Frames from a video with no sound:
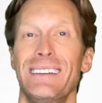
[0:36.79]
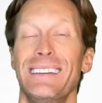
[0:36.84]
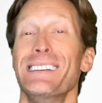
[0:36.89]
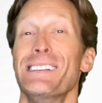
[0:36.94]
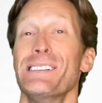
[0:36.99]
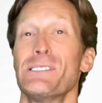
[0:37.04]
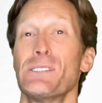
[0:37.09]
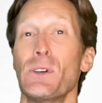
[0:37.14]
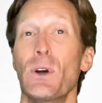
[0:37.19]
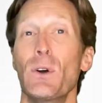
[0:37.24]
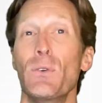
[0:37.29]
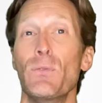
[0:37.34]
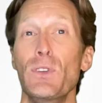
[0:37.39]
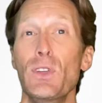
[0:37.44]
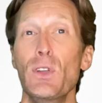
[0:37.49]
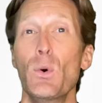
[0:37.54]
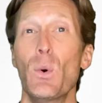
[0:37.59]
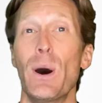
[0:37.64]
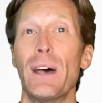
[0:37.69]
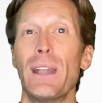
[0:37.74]
So if
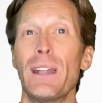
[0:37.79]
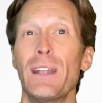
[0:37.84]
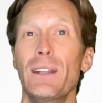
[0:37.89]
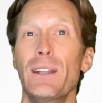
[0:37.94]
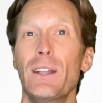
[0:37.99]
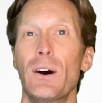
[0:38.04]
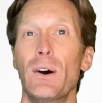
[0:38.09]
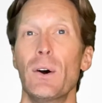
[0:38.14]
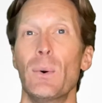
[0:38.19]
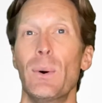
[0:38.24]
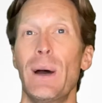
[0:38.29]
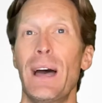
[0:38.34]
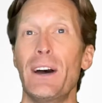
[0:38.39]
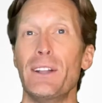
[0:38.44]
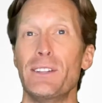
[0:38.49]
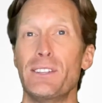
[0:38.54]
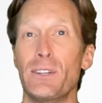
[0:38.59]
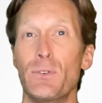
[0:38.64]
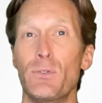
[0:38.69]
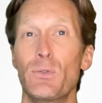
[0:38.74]
you want to know how
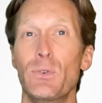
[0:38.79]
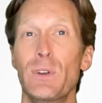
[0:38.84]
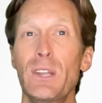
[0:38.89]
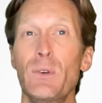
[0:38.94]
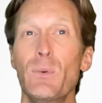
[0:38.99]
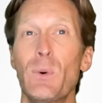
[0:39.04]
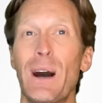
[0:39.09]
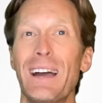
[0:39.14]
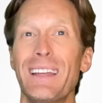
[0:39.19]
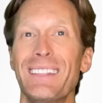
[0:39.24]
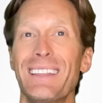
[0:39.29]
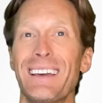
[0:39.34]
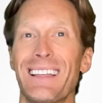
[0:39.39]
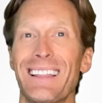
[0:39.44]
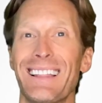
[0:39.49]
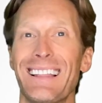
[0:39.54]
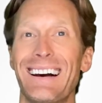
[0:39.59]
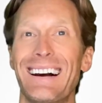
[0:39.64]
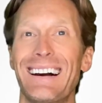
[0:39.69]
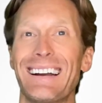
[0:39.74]
to rewind the
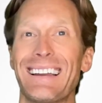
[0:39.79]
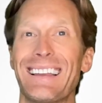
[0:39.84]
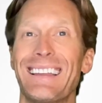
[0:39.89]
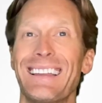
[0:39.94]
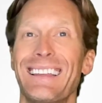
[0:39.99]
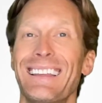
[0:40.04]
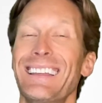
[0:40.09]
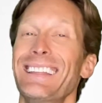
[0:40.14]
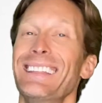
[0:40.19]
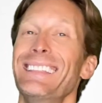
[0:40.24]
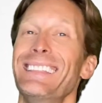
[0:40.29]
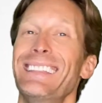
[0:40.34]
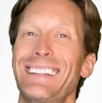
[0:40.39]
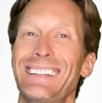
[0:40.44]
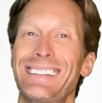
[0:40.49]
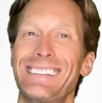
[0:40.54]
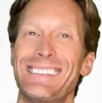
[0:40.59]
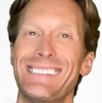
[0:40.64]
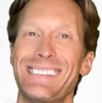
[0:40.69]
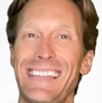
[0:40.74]
clock,
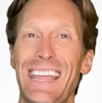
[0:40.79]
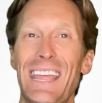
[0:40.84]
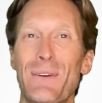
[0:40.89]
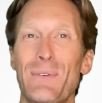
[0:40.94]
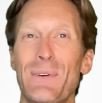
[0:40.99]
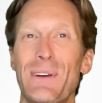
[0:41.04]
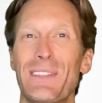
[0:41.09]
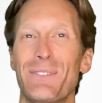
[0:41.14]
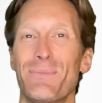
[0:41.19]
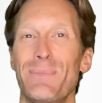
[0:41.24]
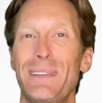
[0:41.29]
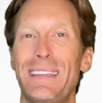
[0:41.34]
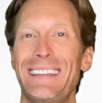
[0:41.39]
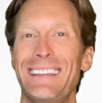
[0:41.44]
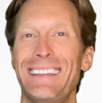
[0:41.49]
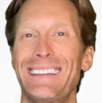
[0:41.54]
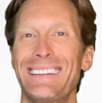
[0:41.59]
then stay with me.